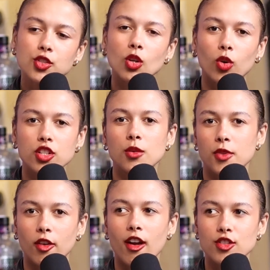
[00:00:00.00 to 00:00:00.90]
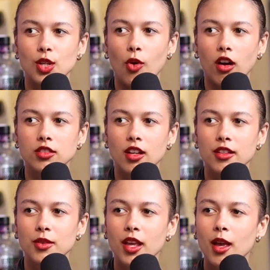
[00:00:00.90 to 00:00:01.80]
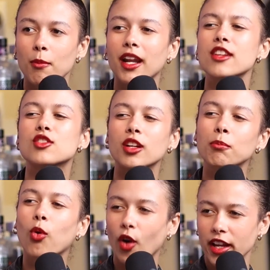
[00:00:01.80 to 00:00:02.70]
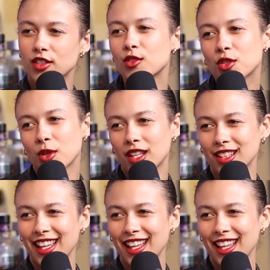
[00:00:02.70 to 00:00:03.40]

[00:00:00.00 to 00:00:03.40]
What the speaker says: also worship the ground she walks on. But at a certain point, don't do it.